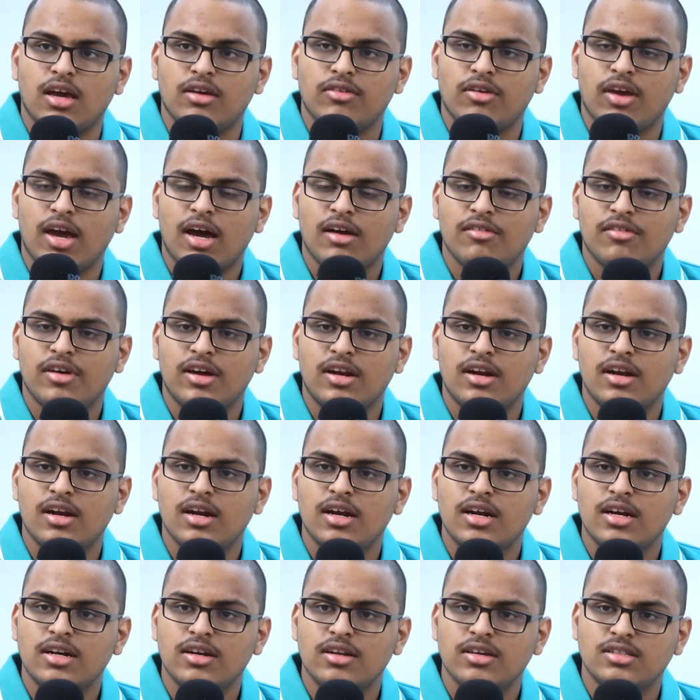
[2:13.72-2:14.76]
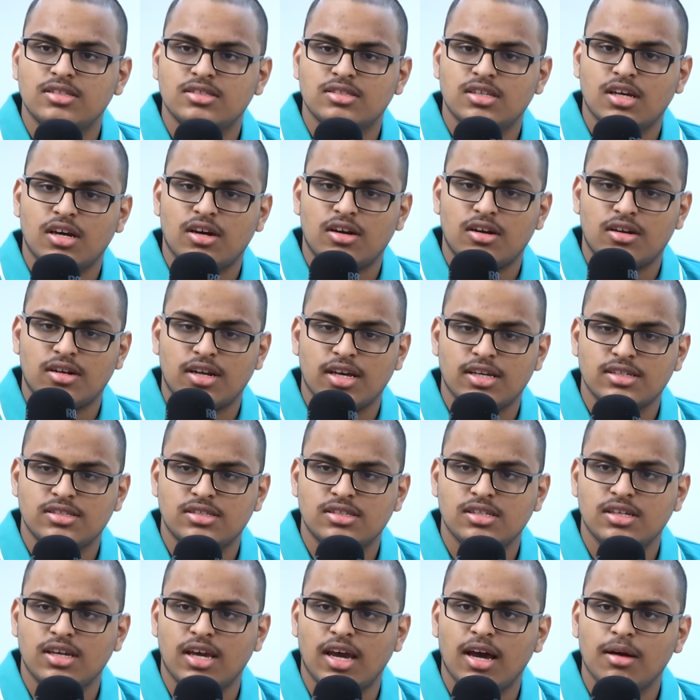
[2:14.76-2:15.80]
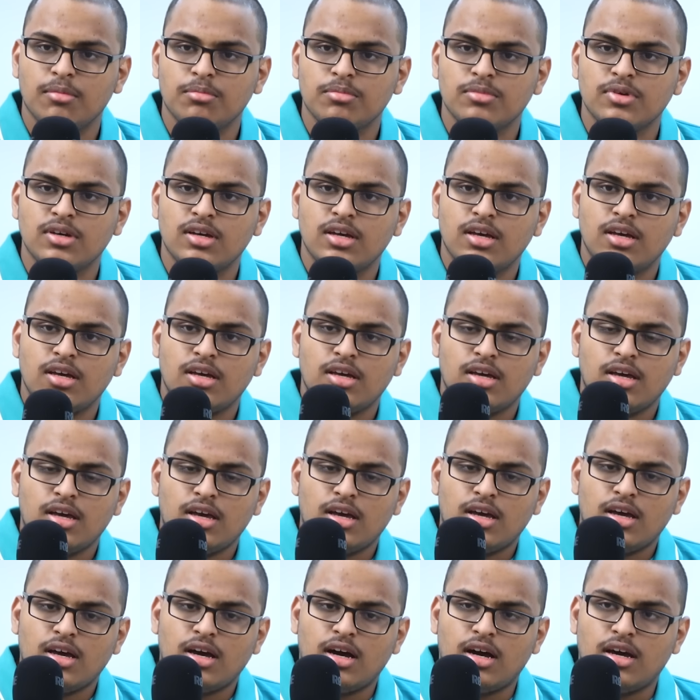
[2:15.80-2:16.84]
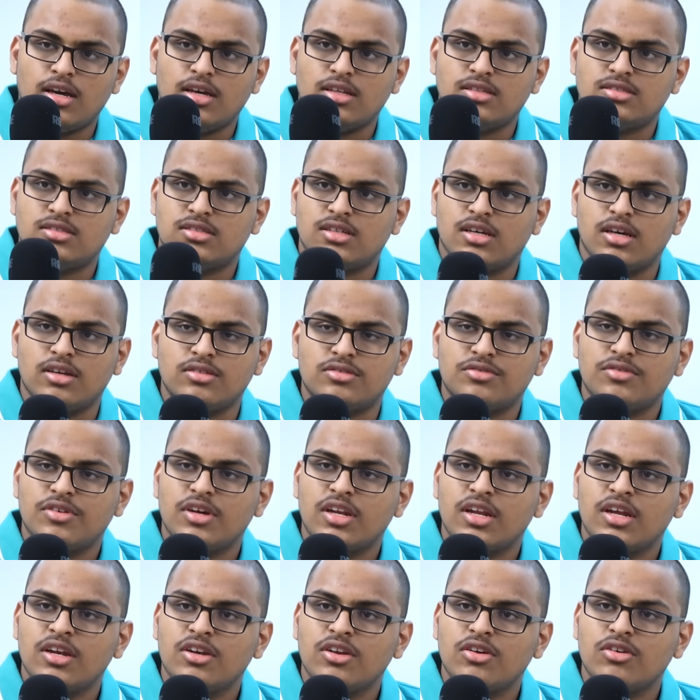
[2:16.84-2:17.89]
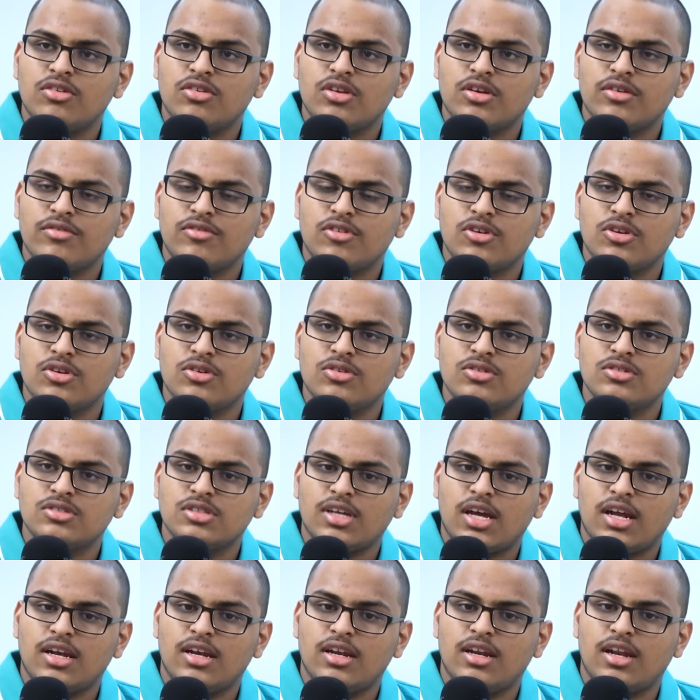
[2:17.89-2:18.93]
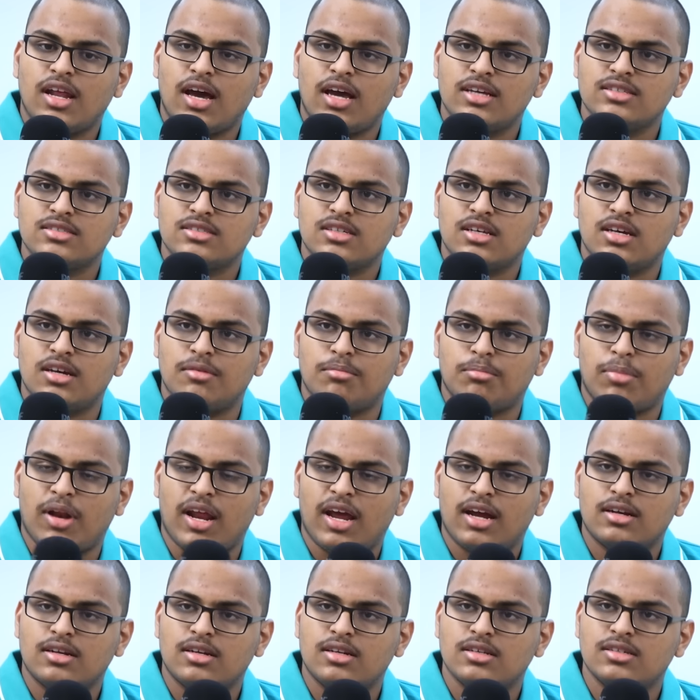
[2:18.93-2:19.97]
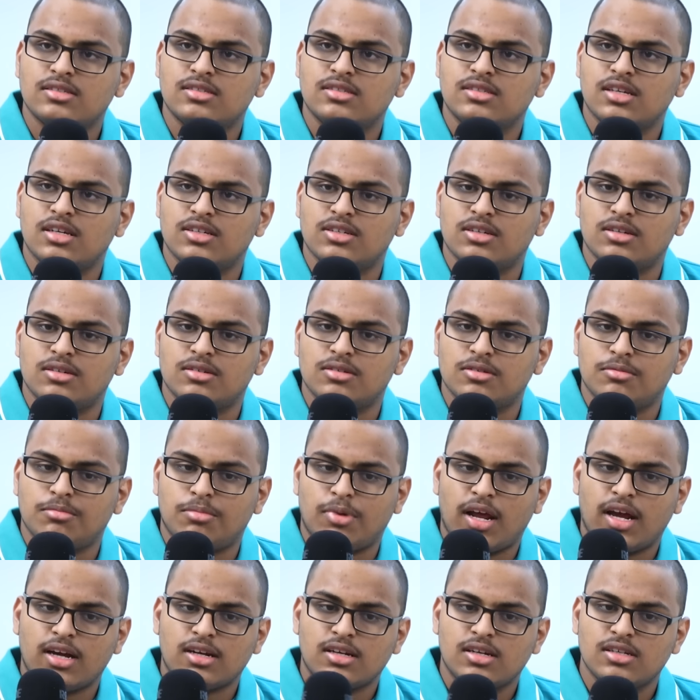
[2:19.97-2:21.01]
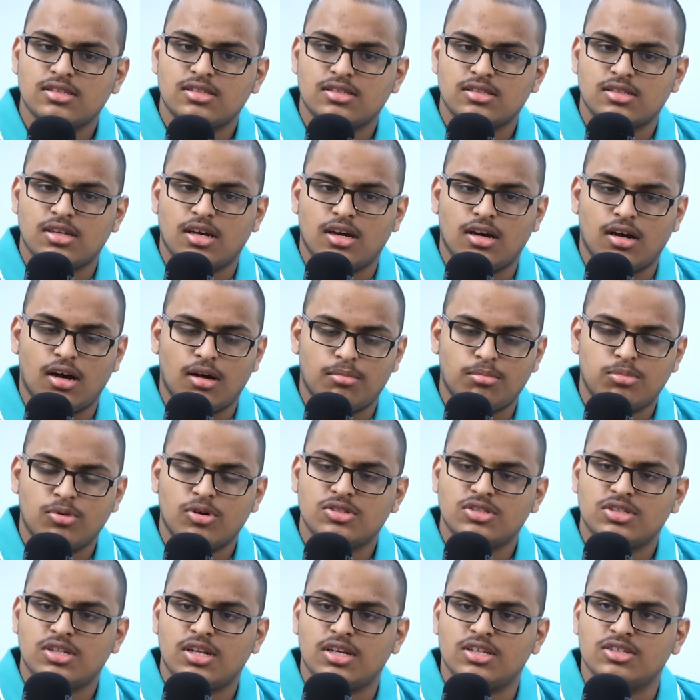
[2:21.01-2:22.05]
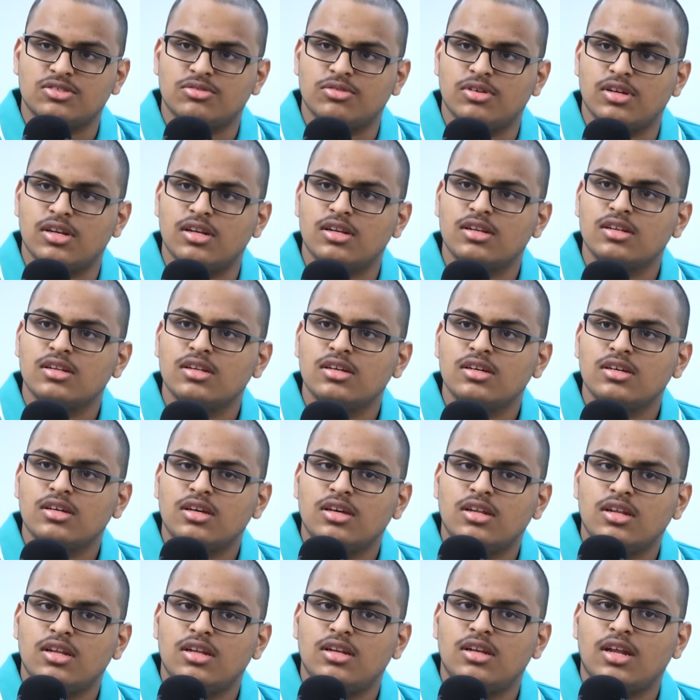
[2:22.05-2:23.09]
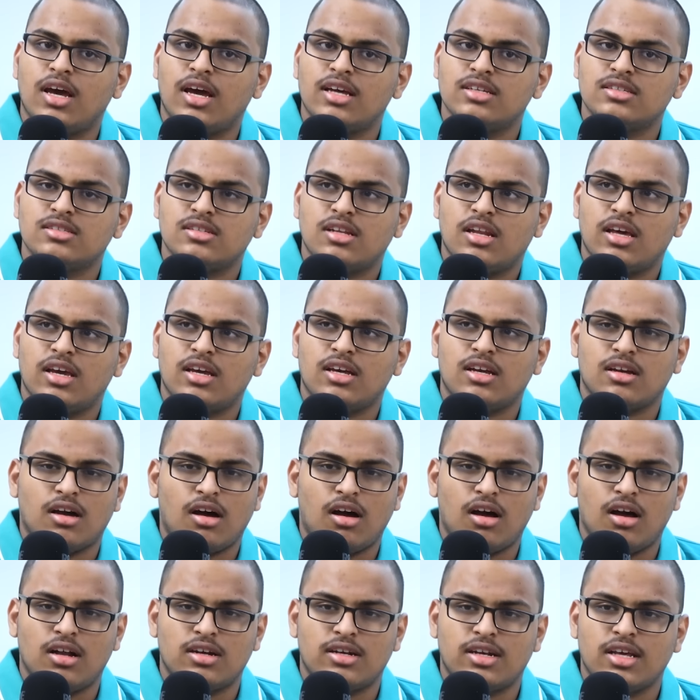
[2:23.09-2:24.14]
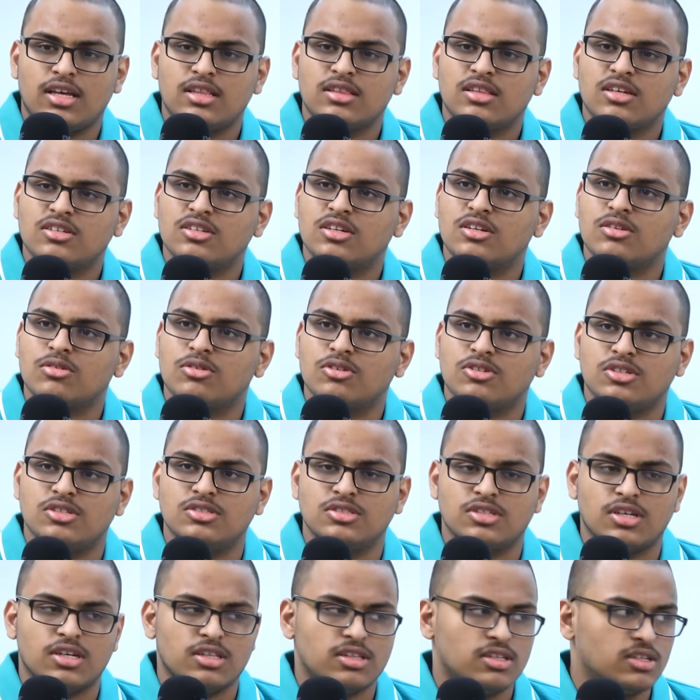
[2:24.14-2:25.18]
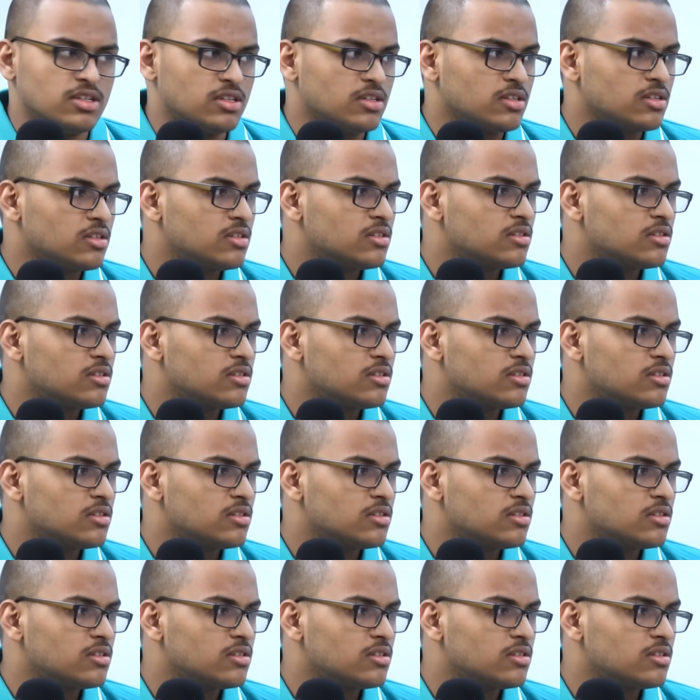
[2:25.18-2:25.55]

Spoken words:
We have NLearn. It's our testing app. It's very intuitive to use, and it has a practice portion as well. It has like 10,000 questions, I think.